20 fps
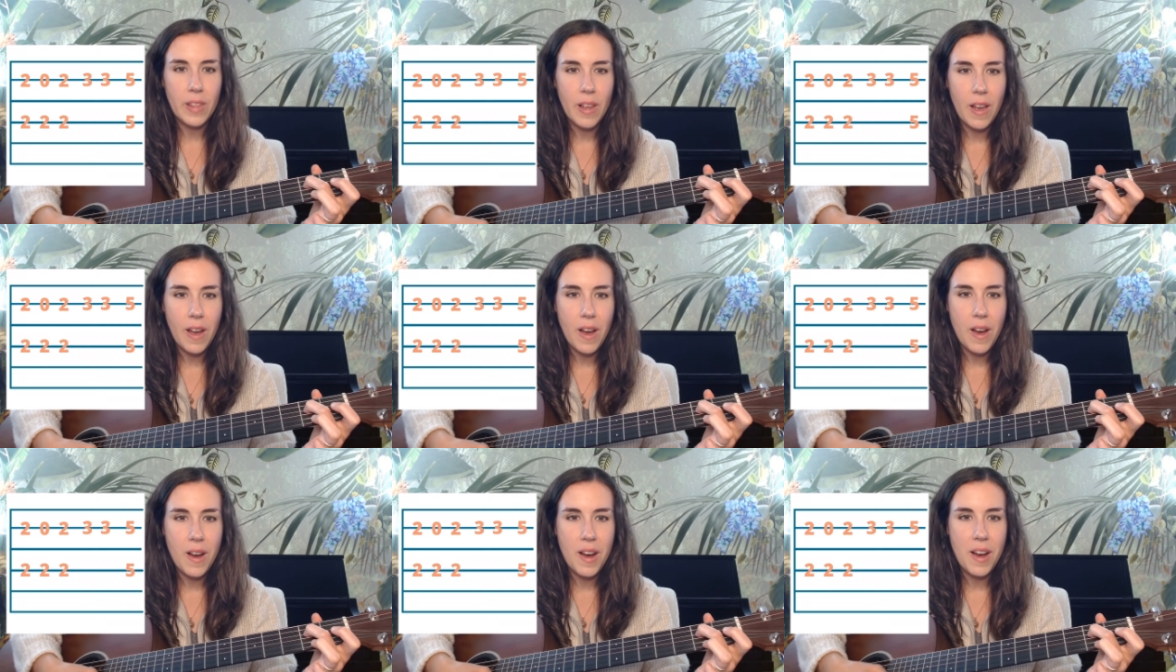
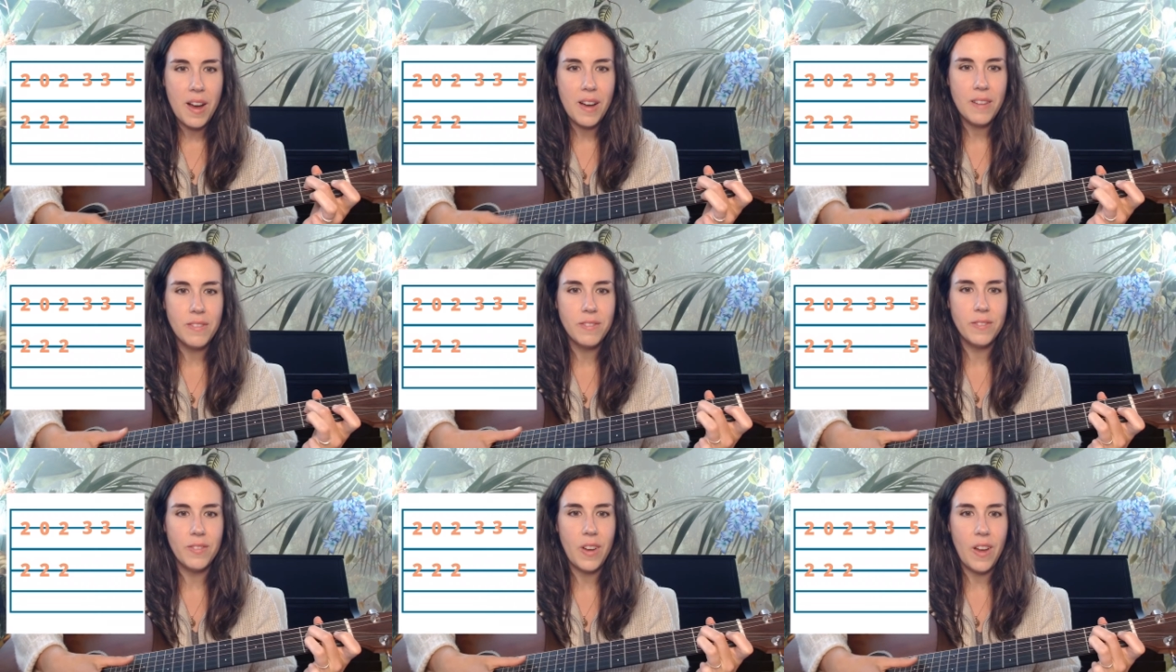
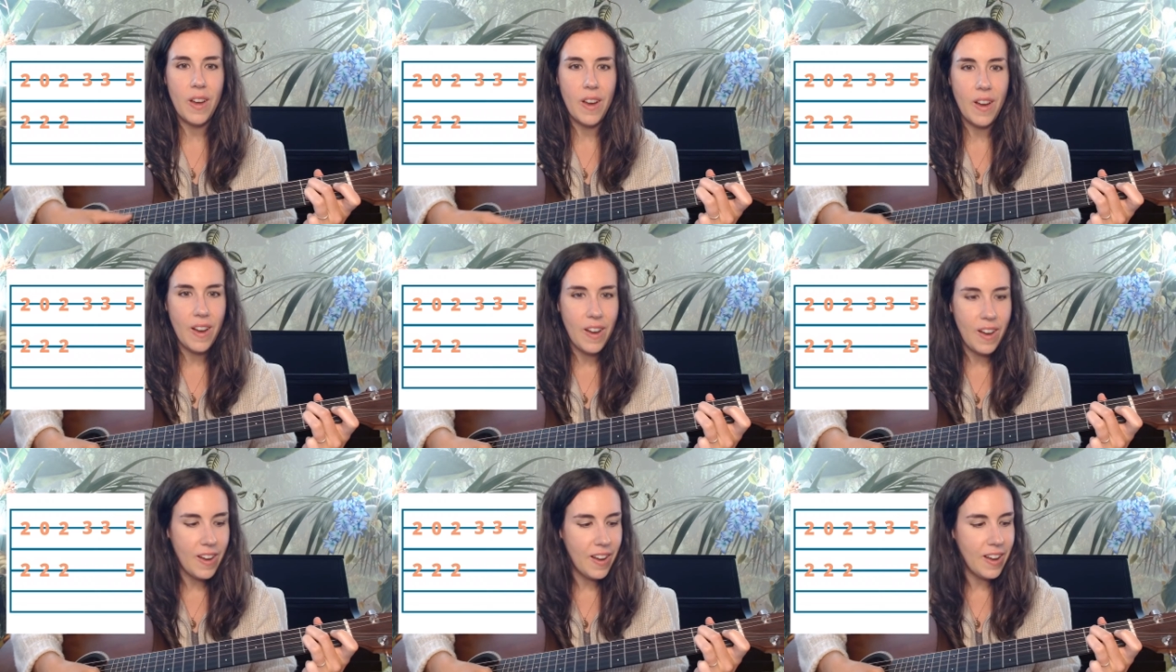Off,
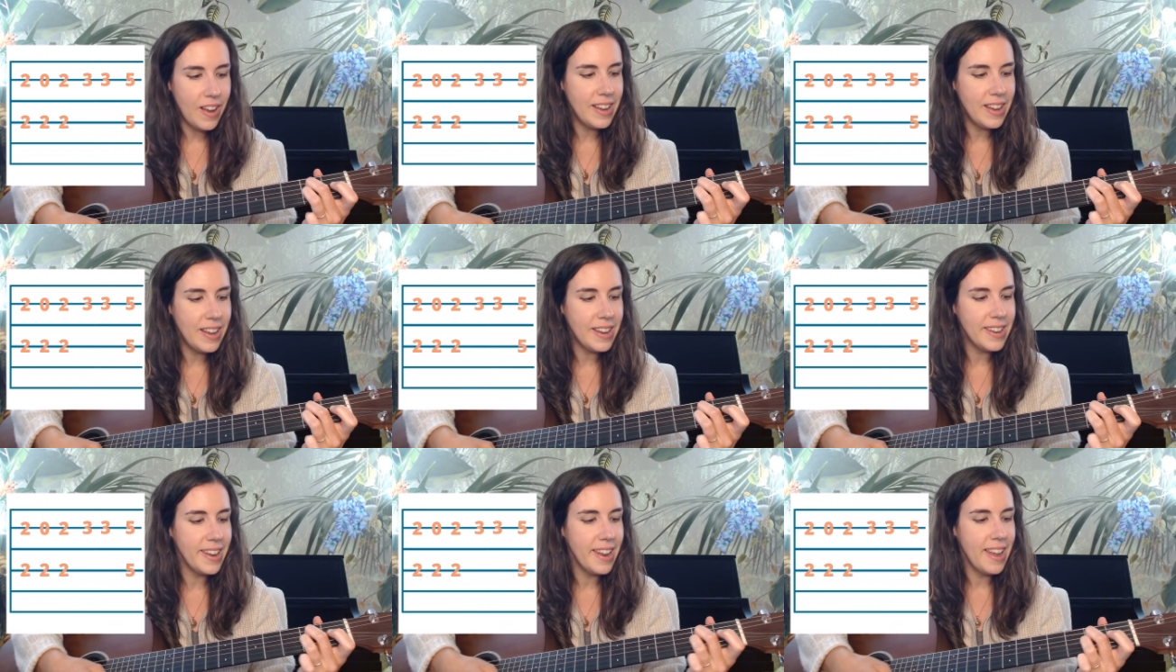
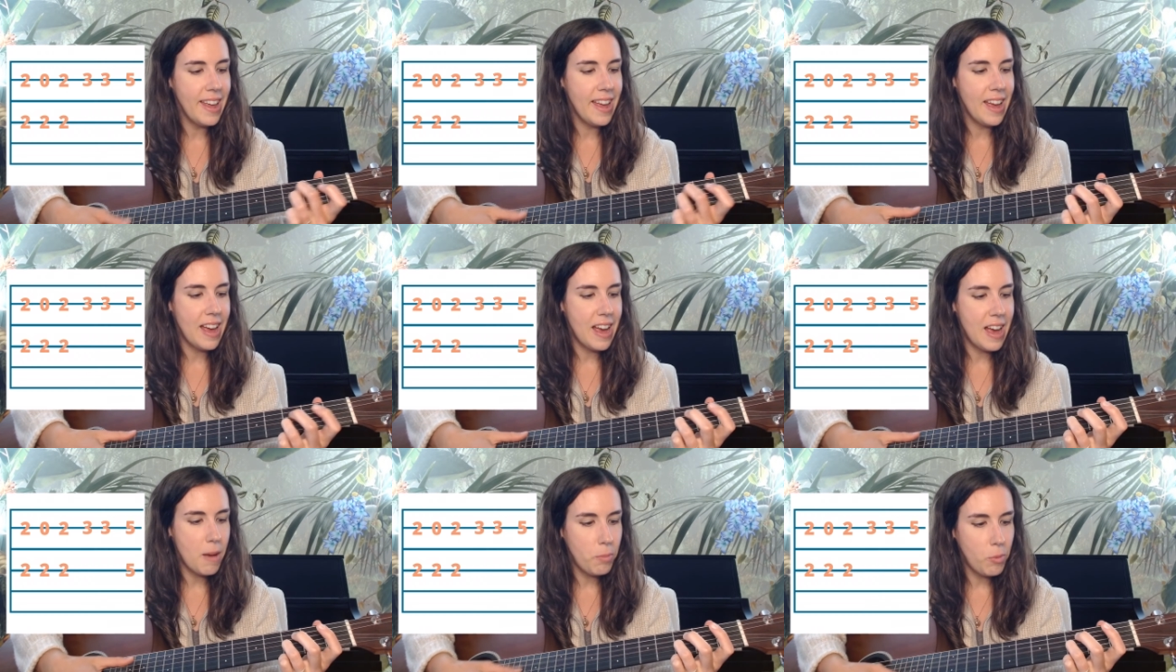
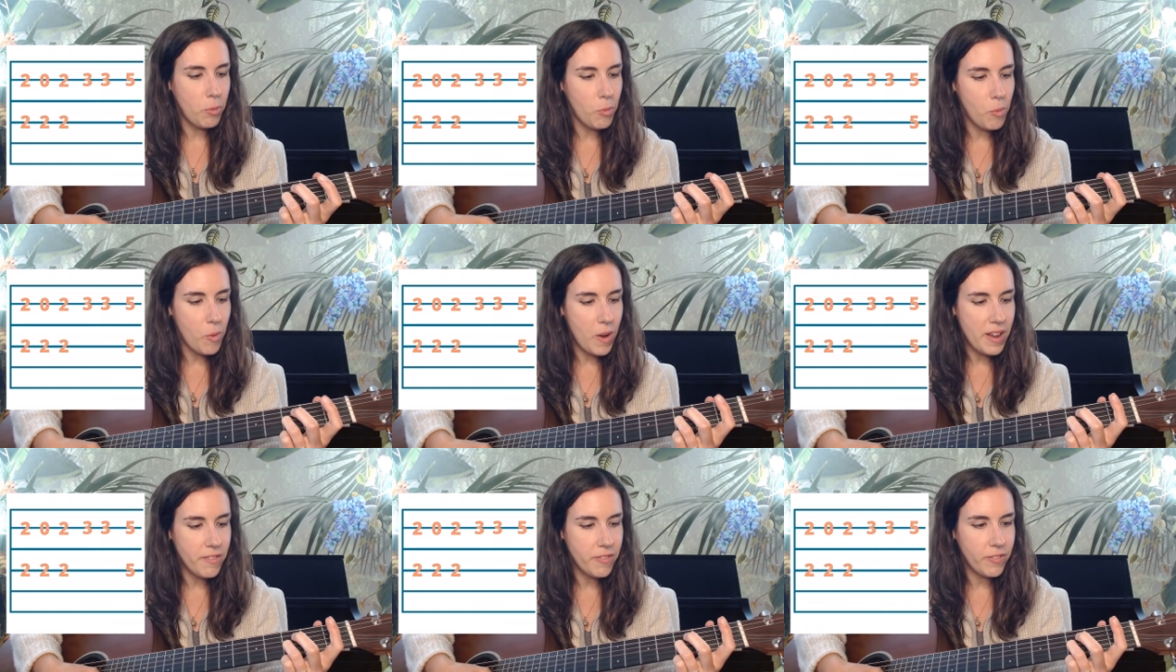on, up
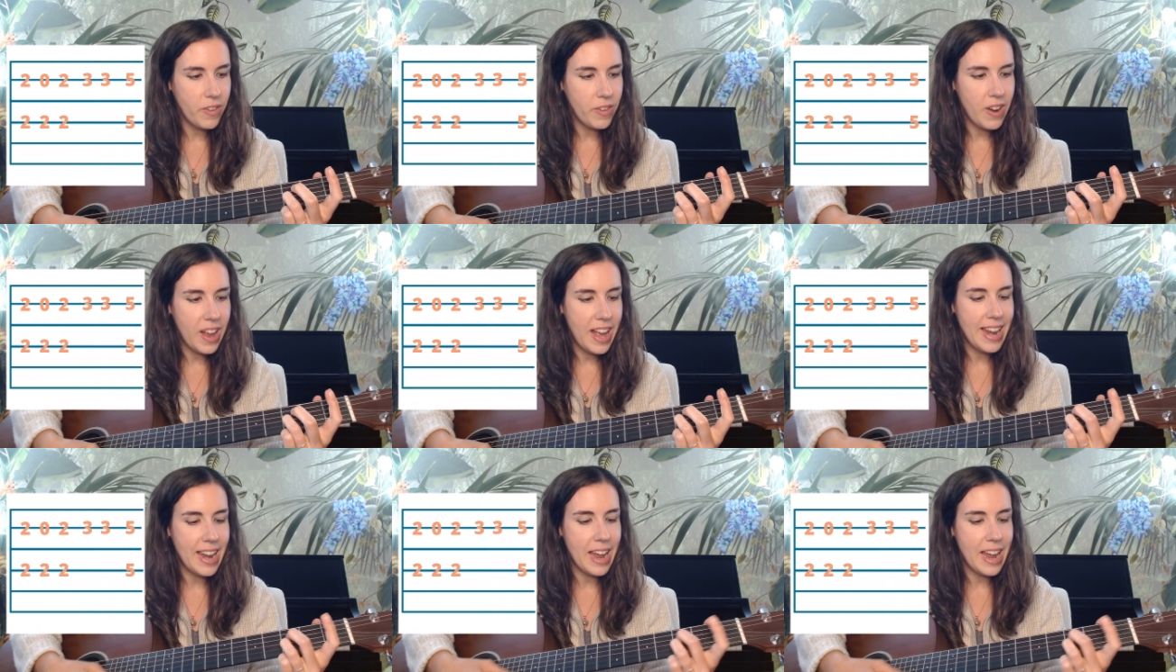1
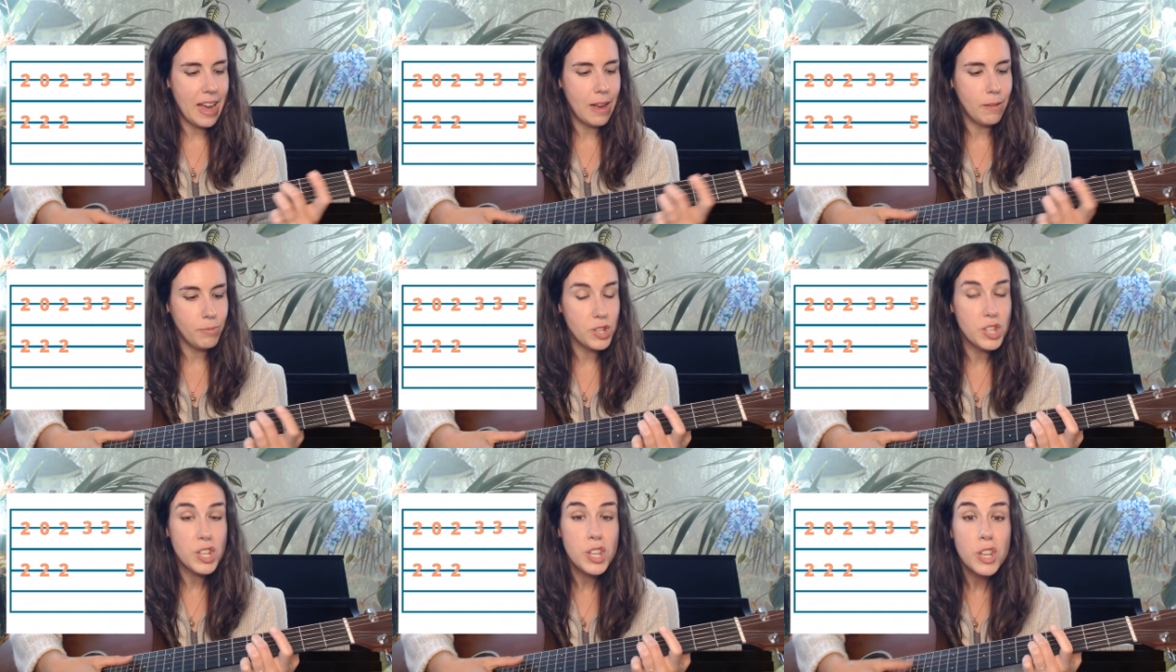fret,
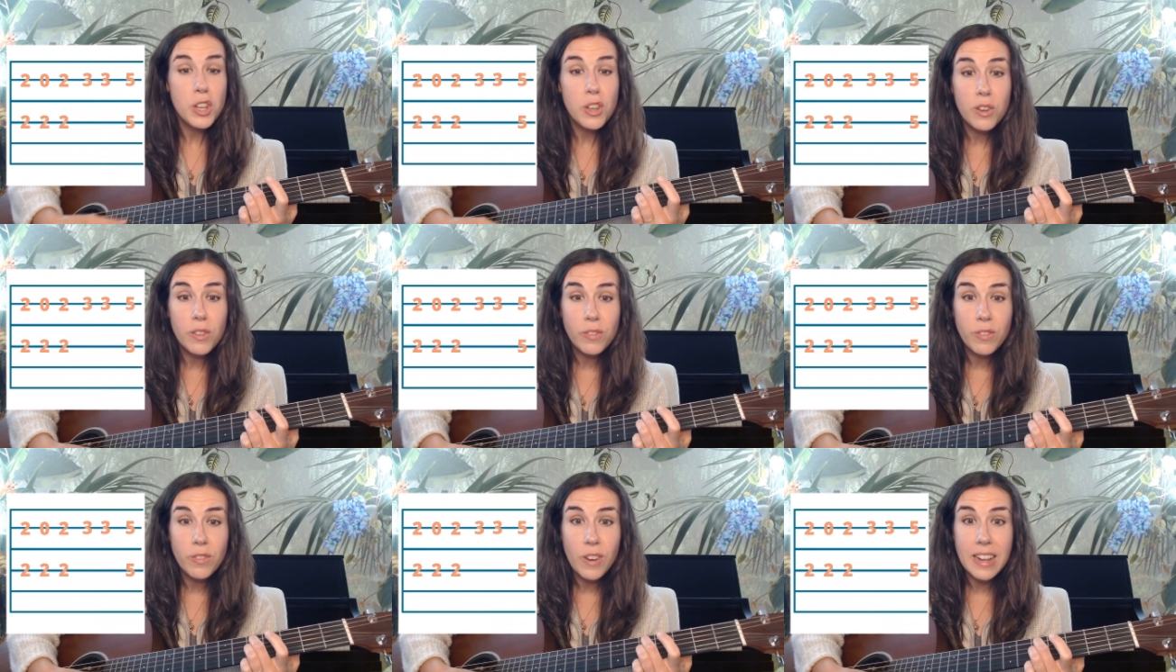up 2
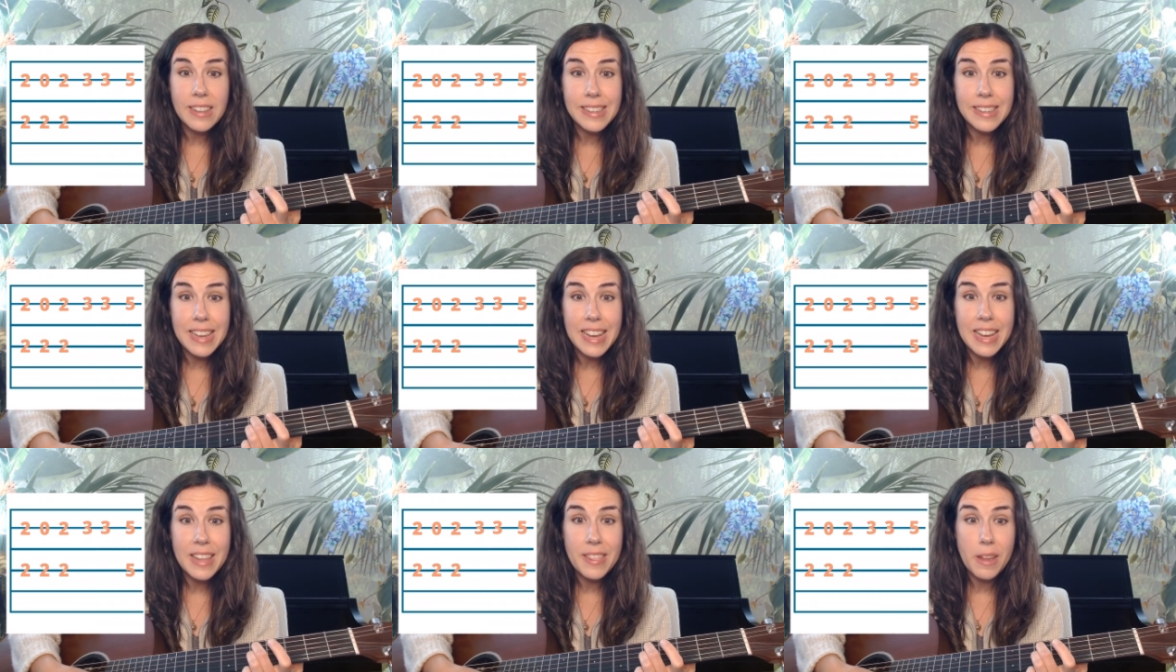frets,
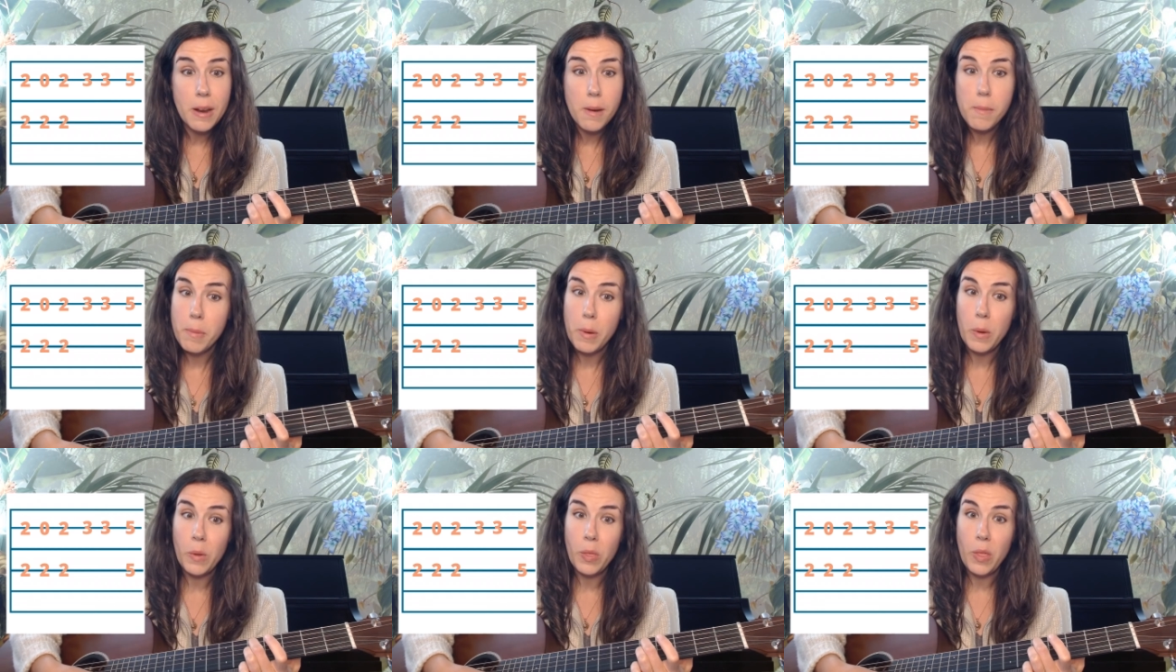and they're
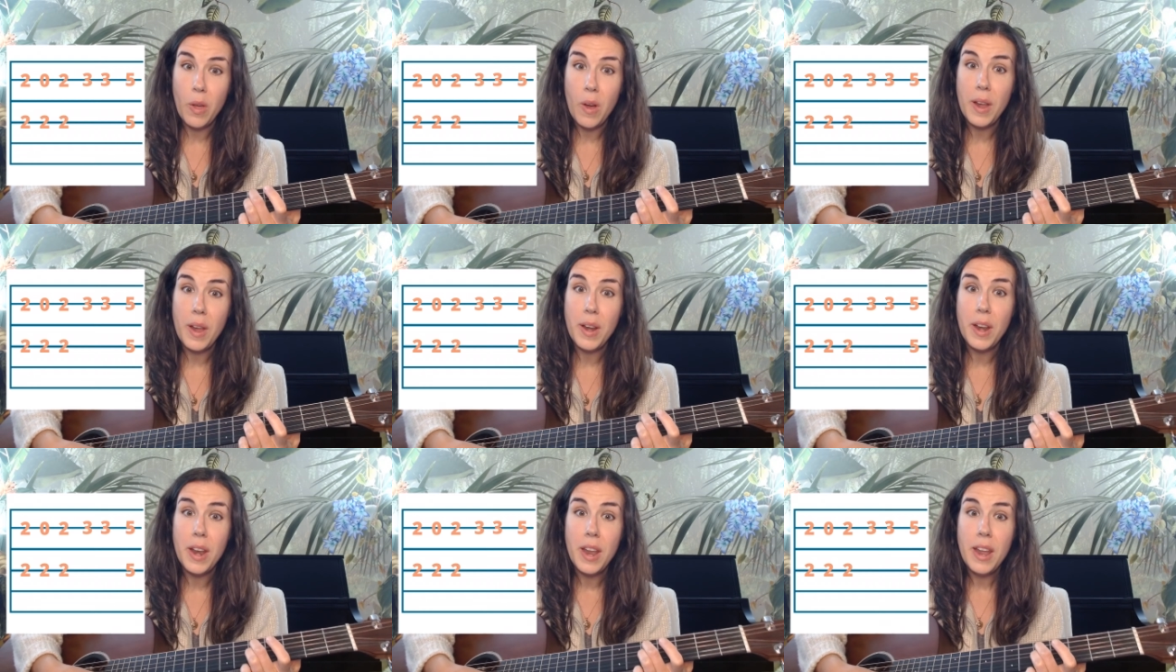both
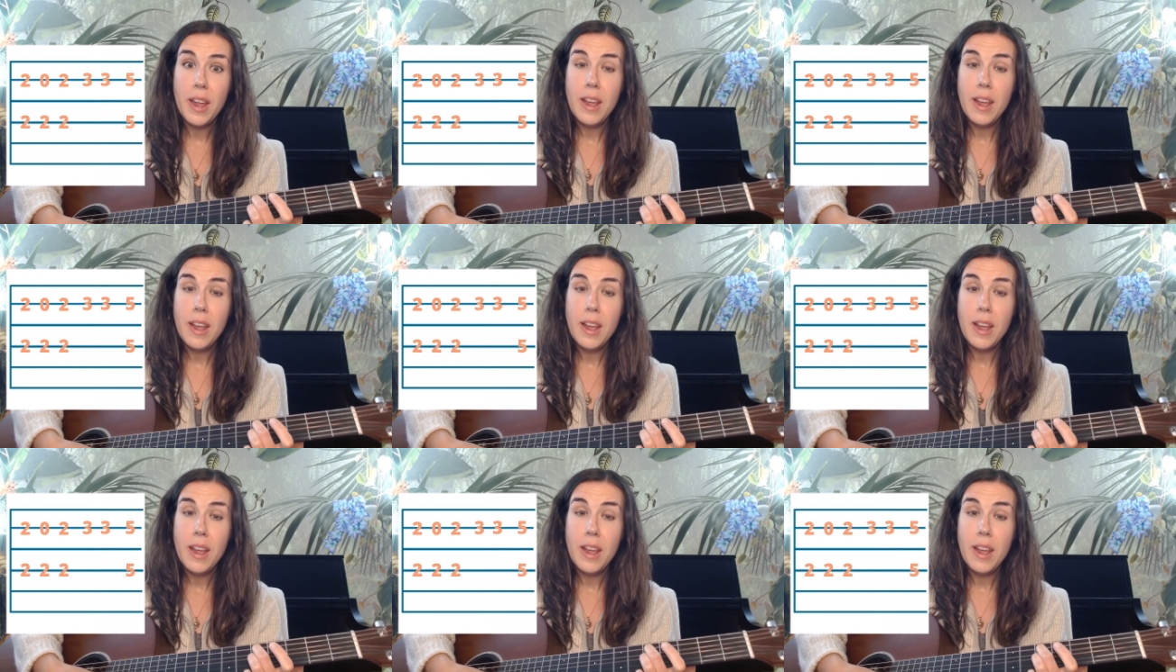on.